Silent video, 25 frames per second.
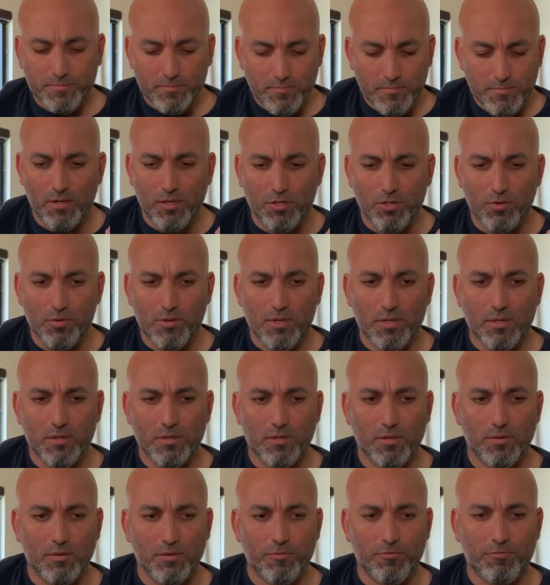You
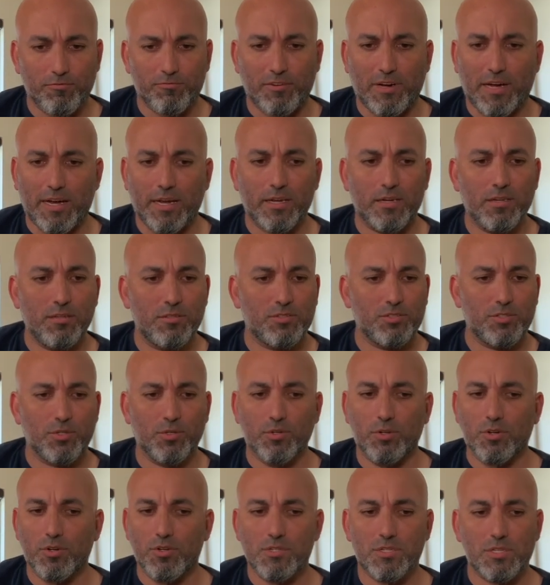can find
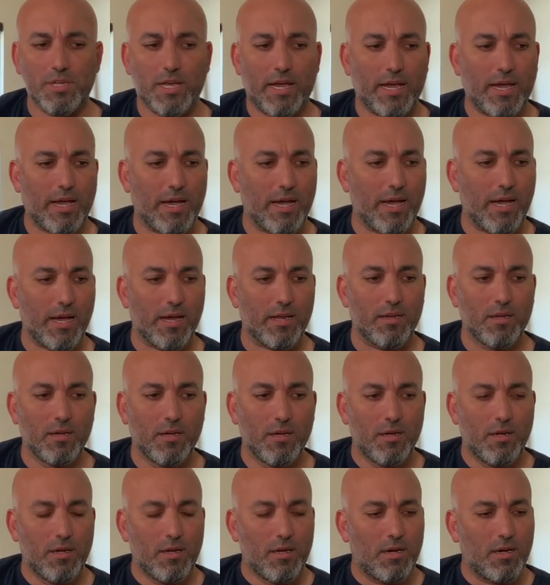tuners at
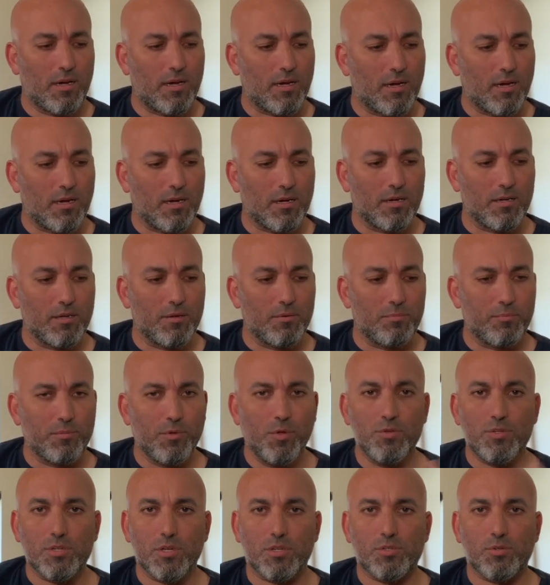
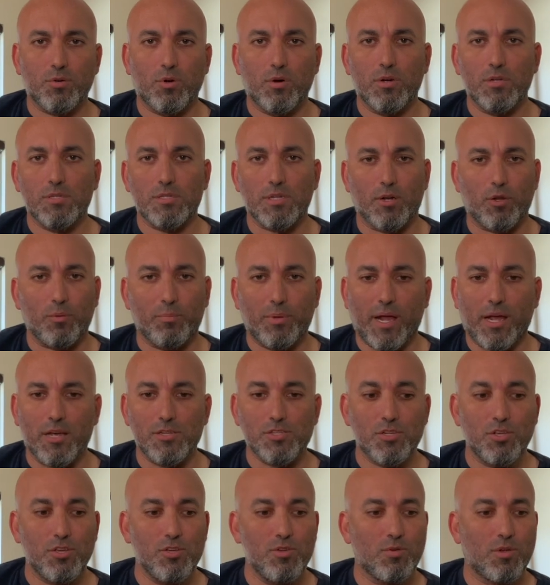music stores in El
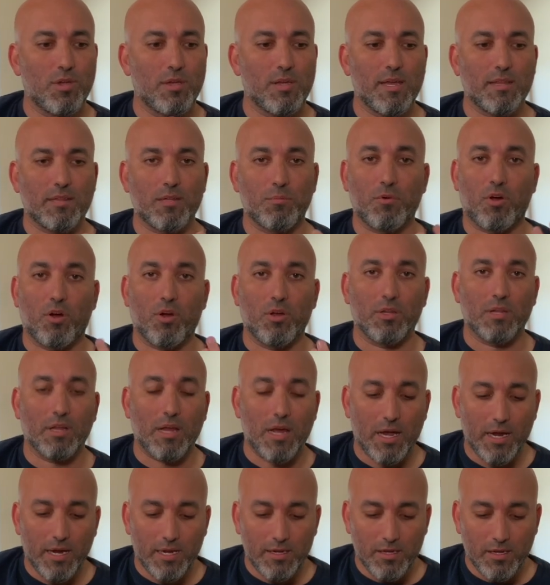Paso. You can get them
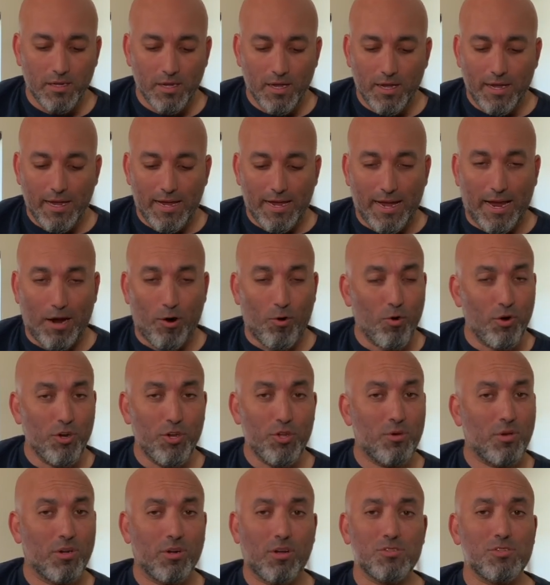online, or
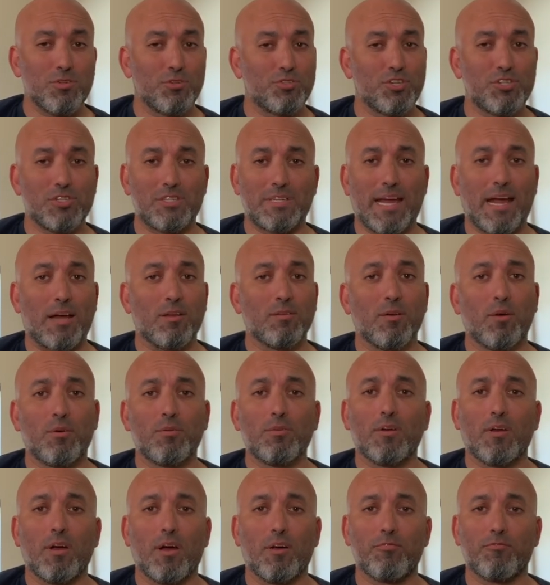you can also just
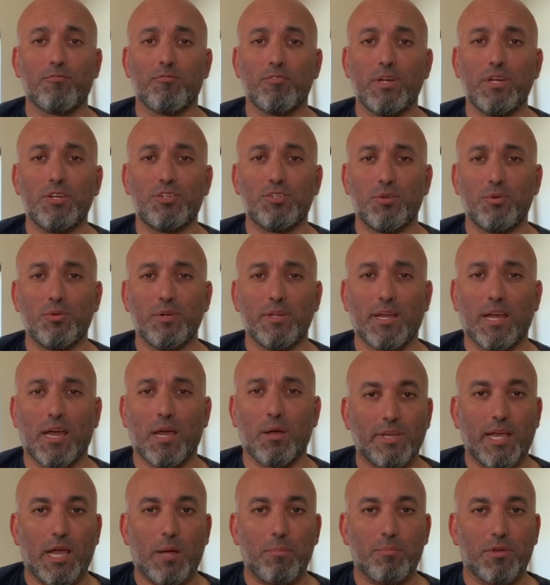download a free tuning
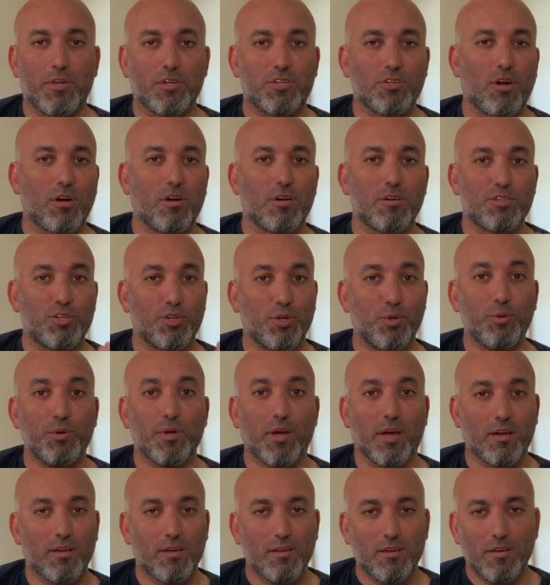app, Guitar
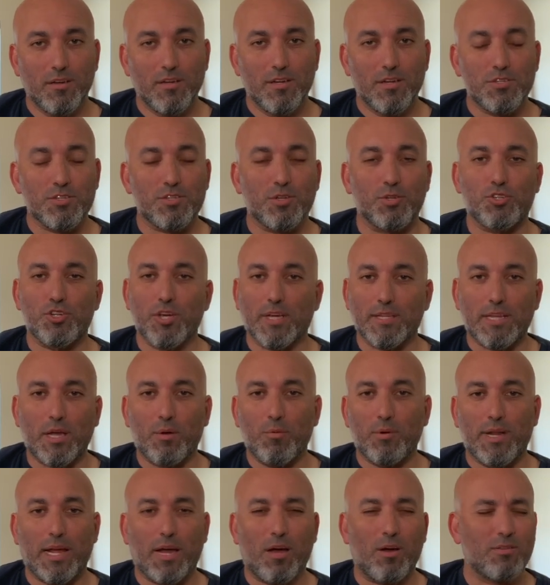Tuna. So check that
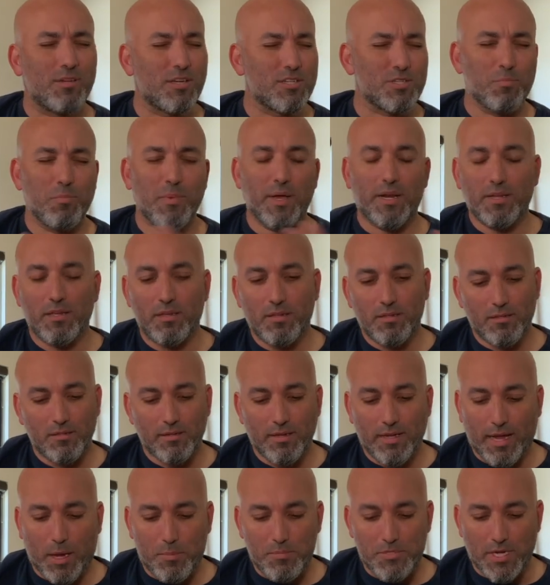one out. There's many
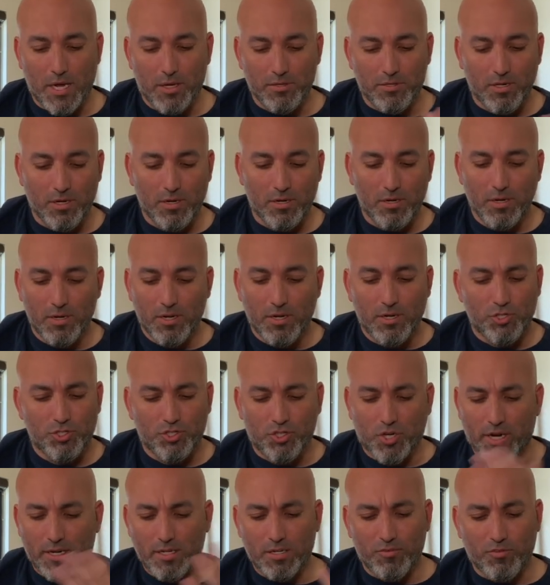apps out there.
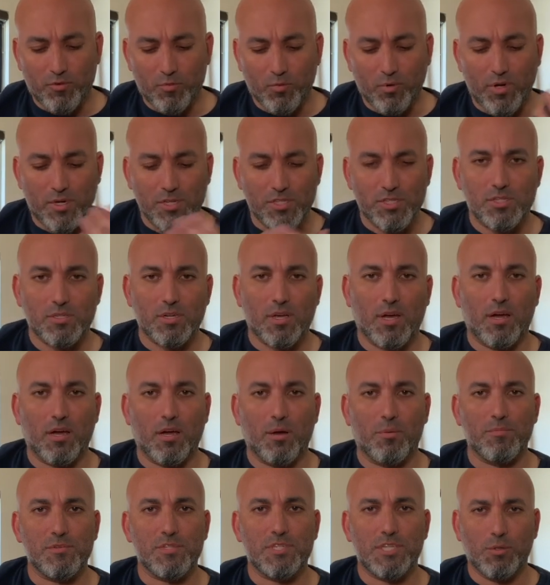Try different ones.
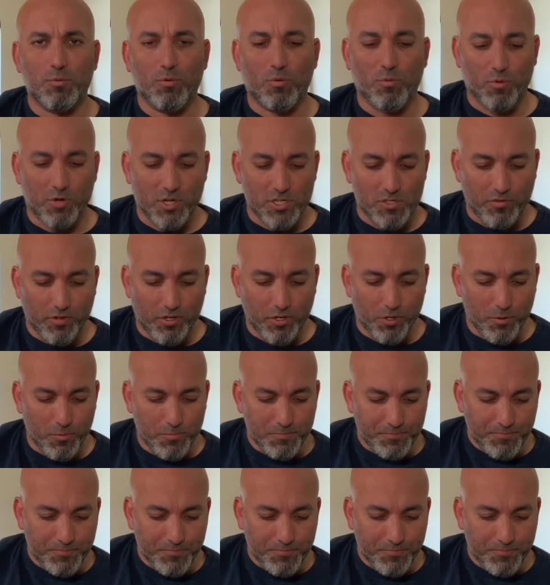See what works for you.